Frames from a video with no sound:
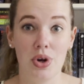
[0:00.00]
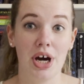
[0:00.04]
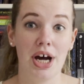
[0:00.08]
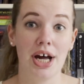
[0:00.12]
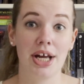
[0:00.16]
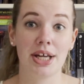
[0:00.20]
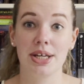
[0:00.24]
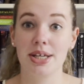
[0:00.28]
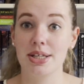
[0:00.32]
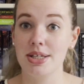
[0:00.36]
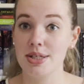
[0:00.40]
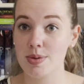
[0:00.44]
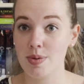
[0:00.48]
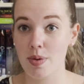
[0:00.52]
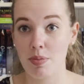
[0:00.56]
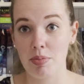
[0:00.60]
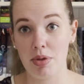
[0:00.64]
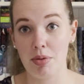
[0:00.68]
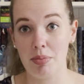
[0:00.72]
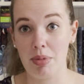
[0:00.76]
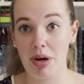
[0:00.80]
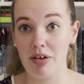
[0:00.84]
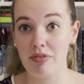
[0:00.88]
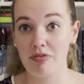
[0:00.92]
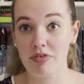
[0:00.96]
I can swap
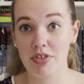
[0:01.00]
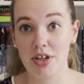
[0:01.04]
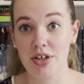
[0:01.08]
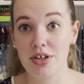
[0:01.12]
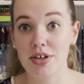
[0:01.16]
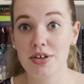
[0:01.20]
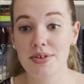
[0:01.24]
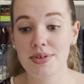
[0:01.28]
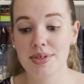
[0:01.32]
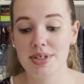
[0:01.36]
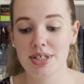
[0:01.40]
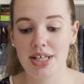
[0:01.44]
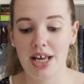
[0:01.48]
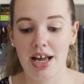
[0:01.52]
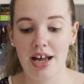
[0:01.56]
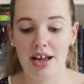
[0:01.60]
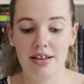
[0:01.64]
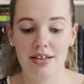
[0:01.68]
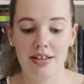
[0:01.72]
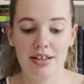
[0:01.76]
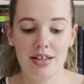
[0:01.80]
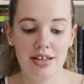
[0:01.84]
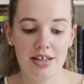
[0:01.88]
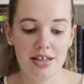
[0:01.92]
them out for the new set.